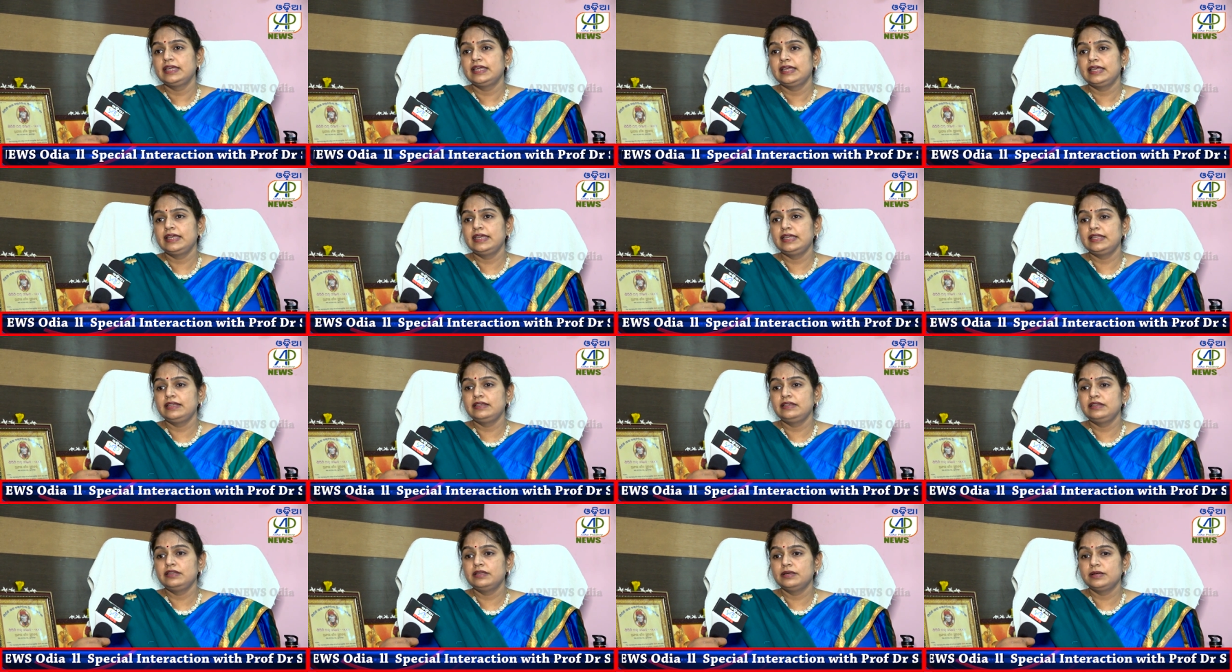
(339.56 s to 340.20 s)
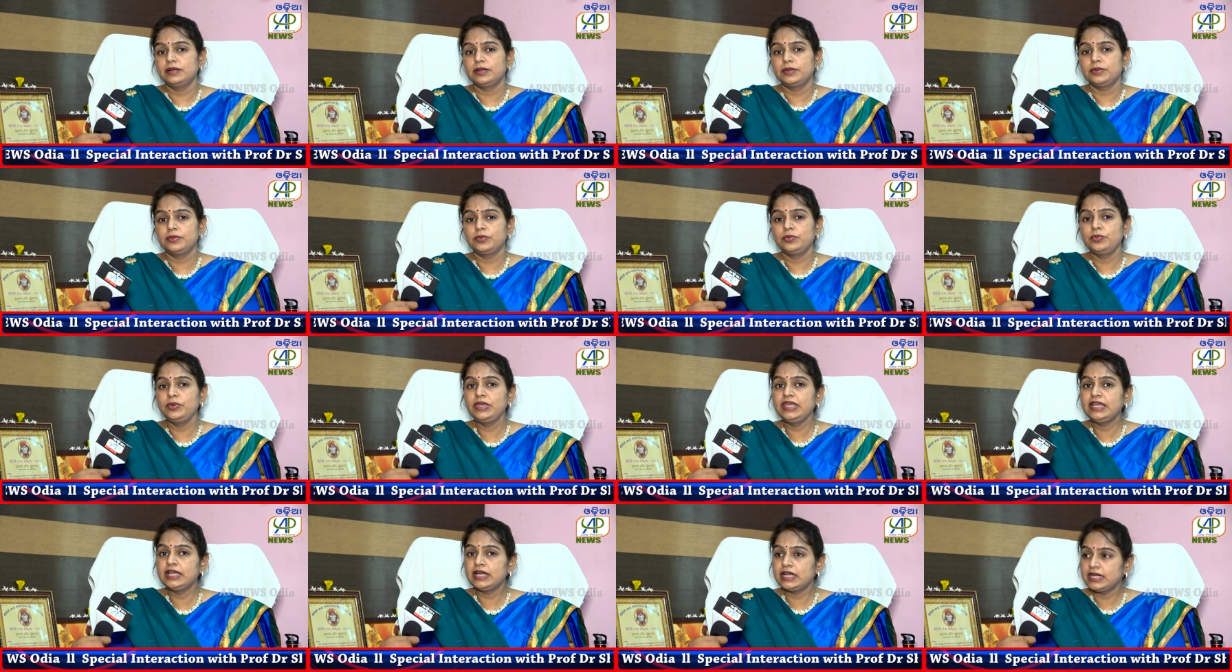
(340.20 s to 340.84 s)
and
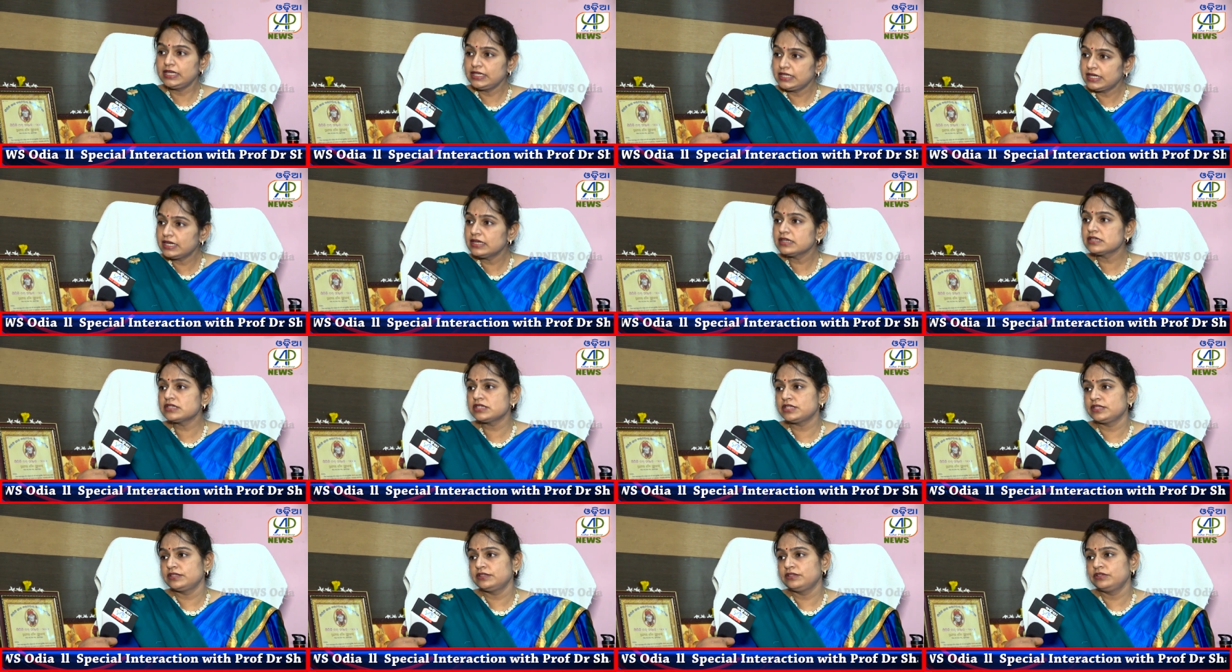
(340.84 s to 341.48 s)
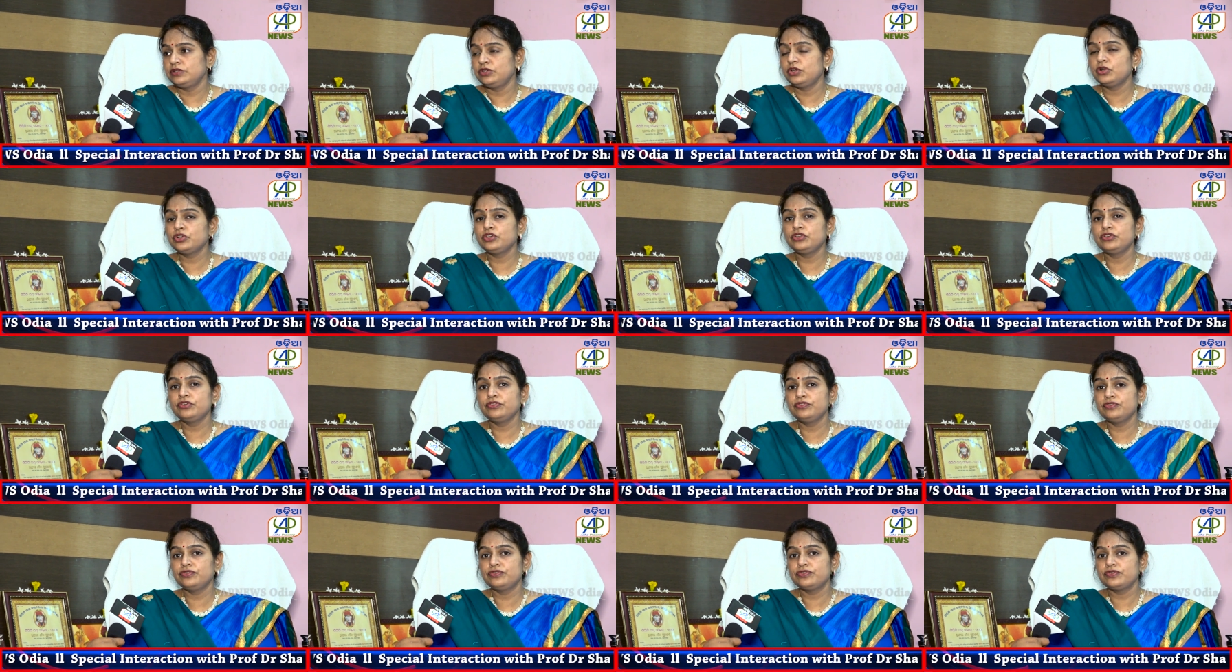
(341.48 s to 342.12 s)
we conduct a lot
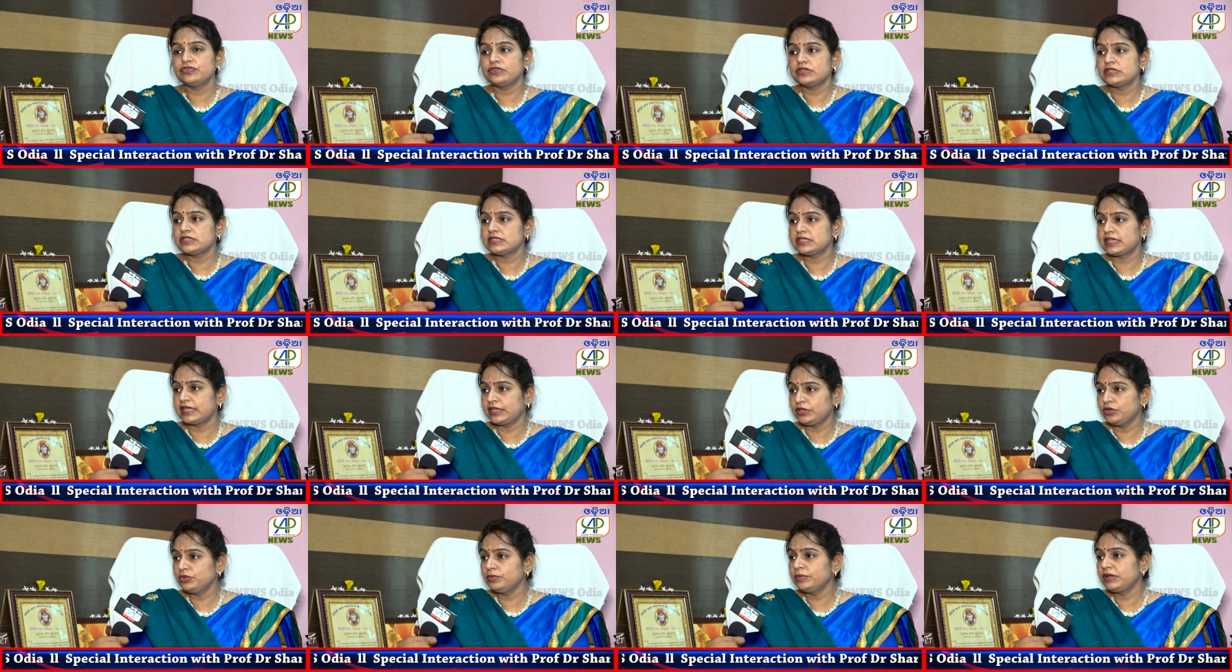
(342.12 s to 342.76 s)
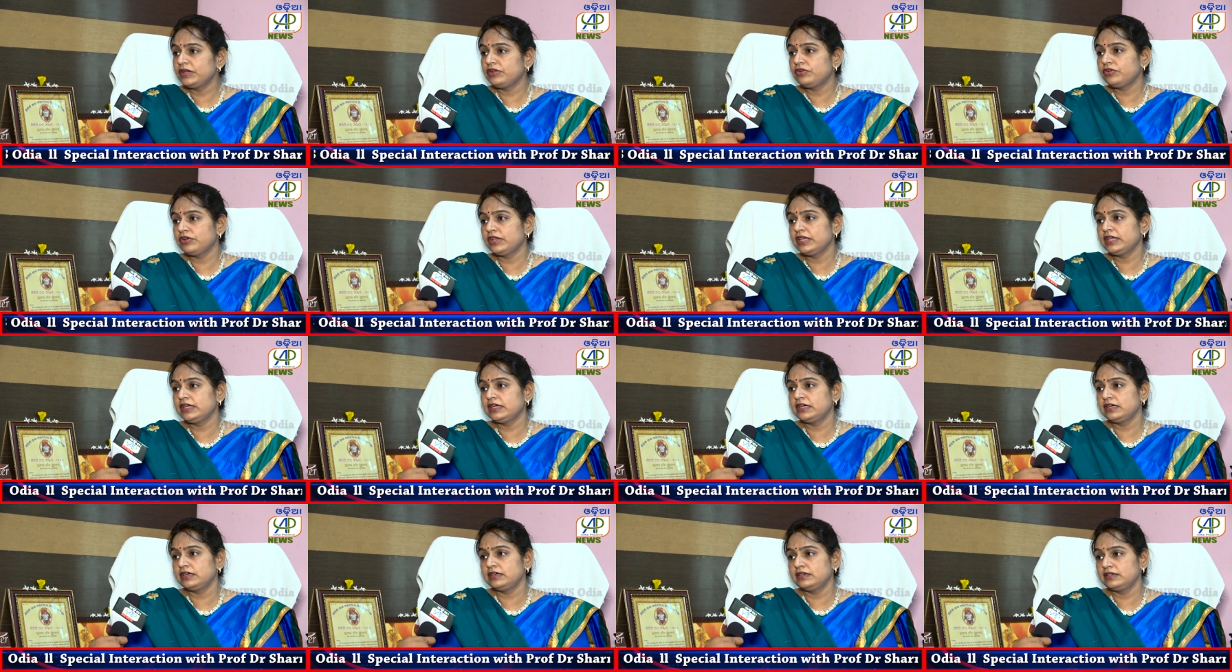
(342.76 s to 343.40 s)
of
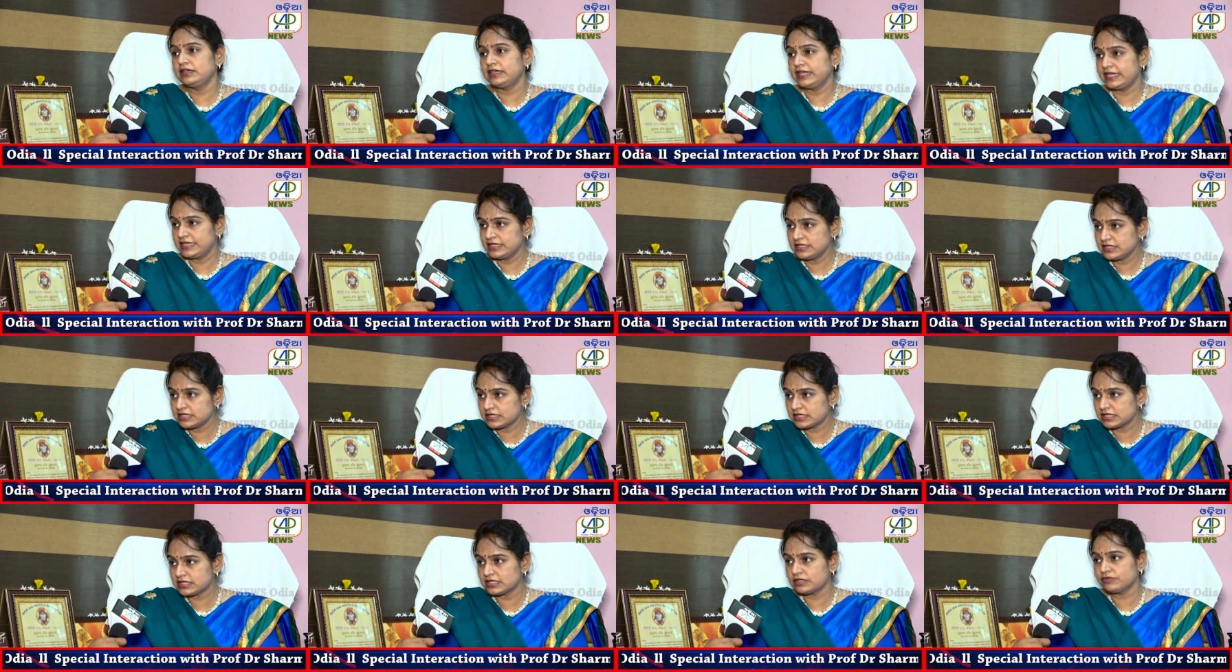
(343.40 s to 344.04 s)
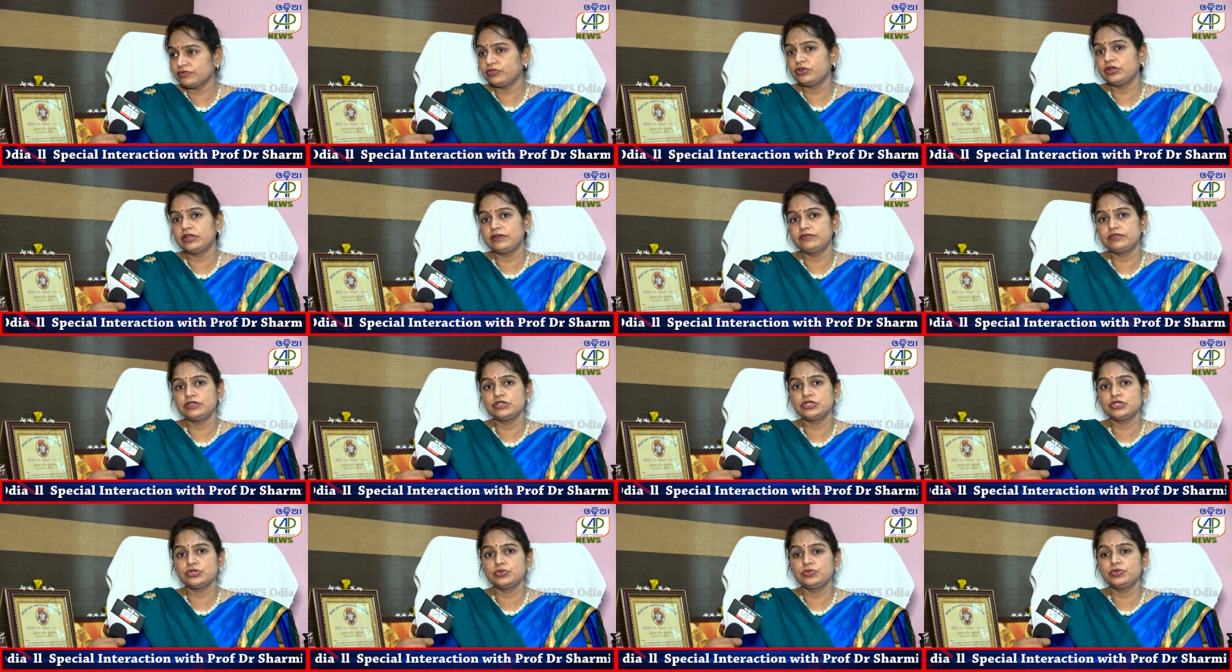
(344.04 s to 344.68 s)
psychometric tests for
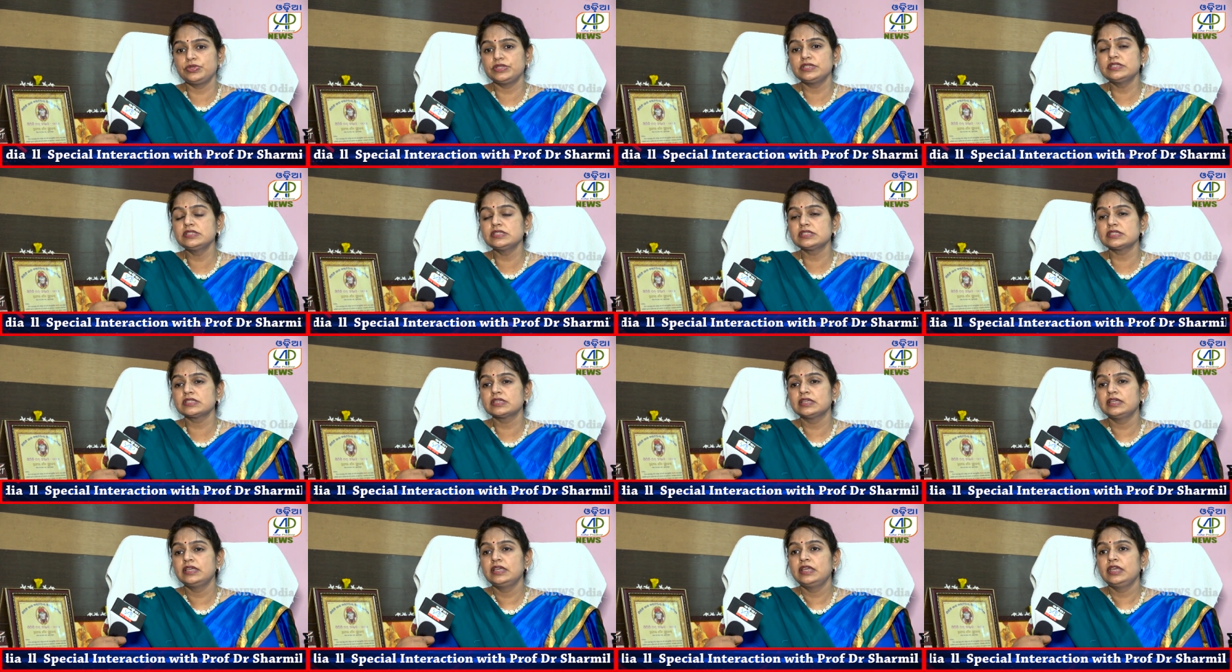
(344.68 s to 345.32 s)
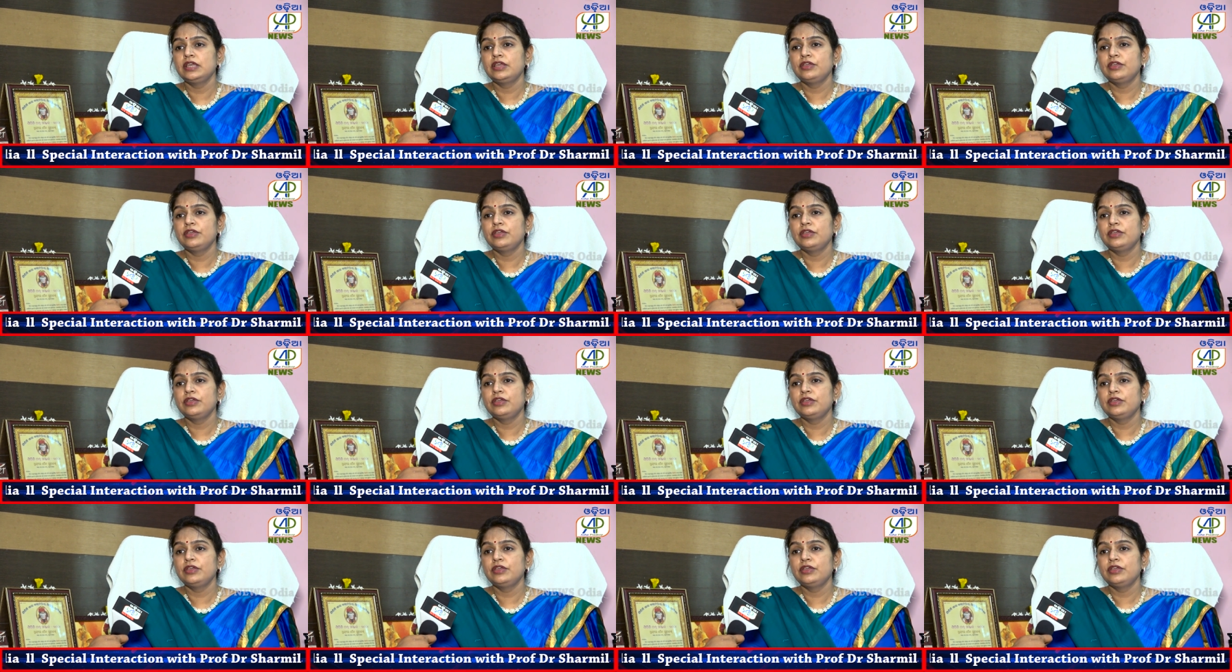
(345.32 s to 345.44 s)
our students.